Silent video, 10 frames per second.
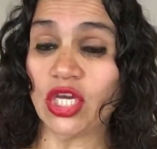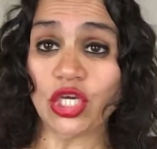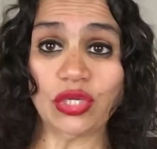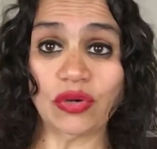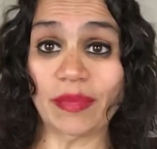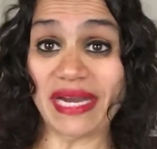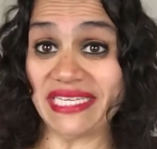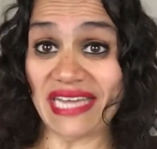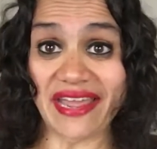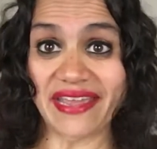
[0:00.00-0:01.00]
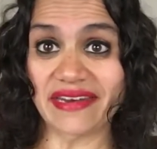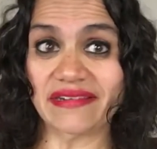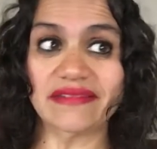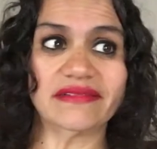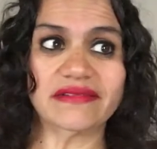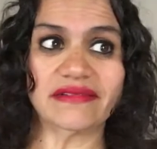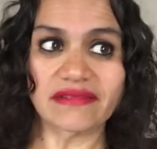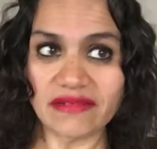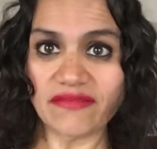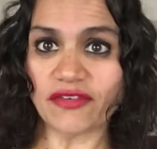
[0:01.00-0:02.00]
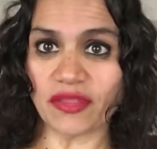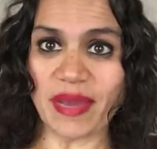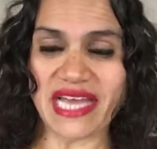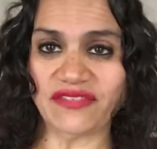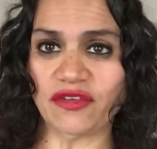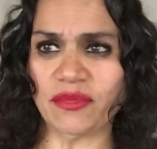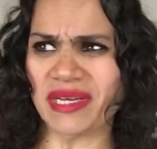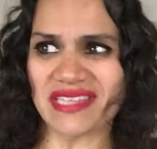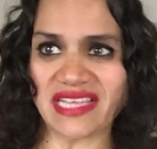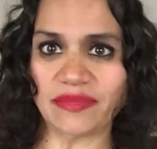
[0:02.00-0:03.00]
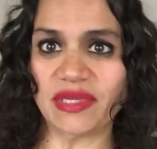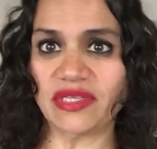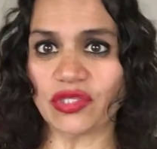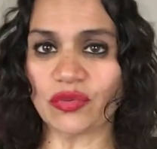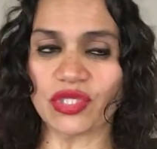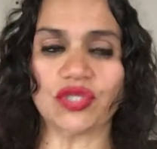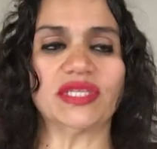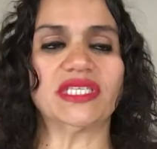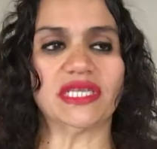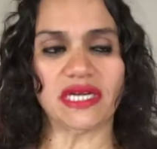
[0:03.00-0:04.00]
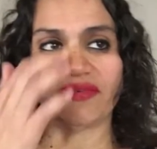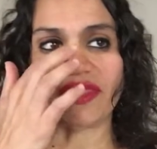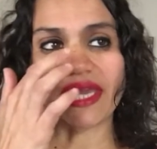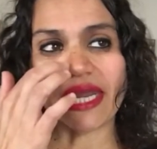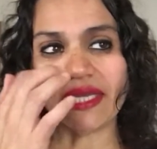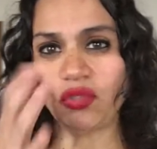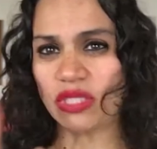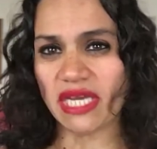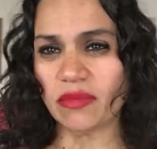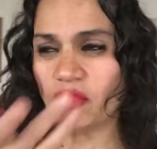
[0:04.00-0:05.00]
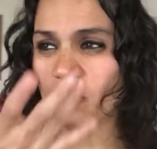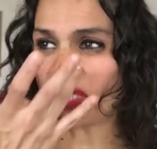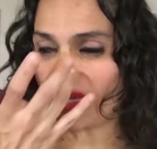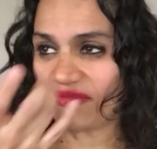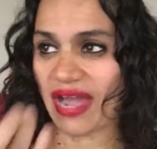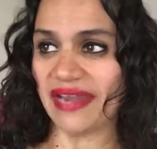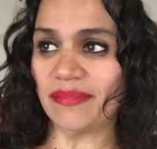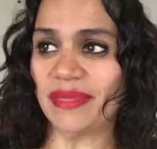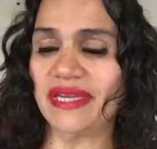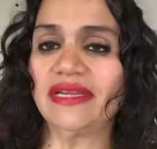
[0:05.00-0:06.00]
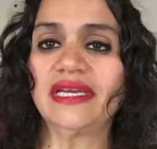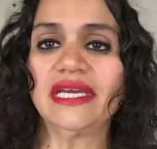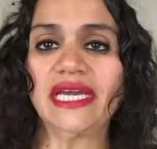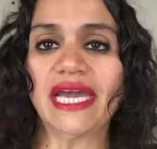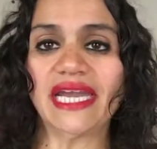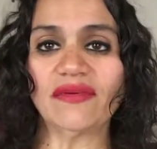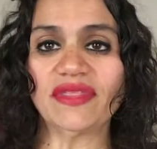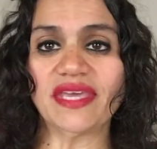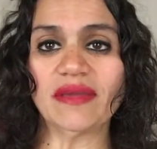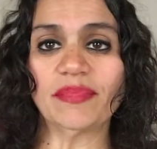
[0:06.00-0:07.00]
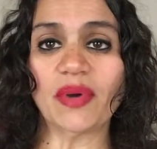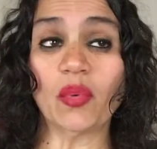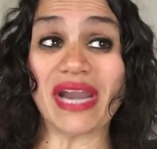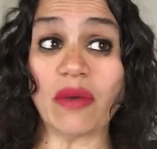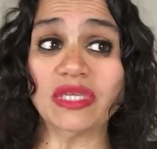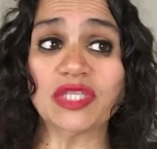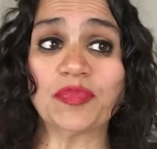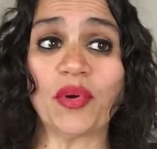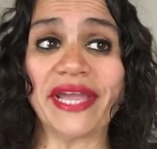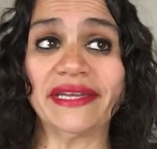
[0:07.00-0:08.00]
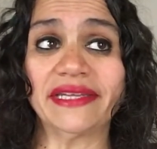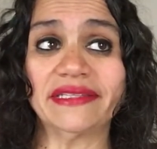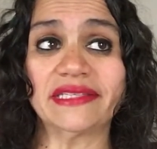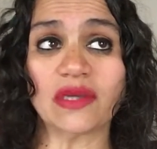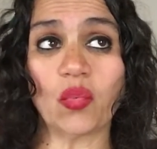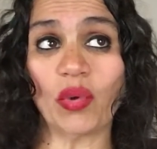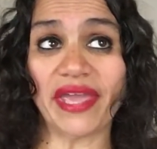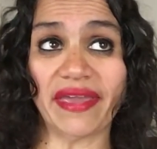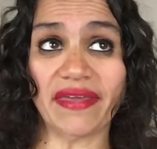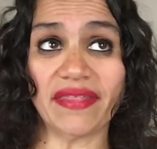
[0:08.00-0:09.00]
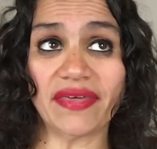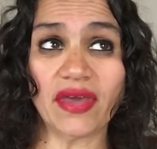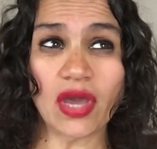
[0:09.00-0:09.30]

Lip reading: you know, my diet for the past few months has been so restricted and everything. And I do take a multivitamin and everything, but when I was pregnant with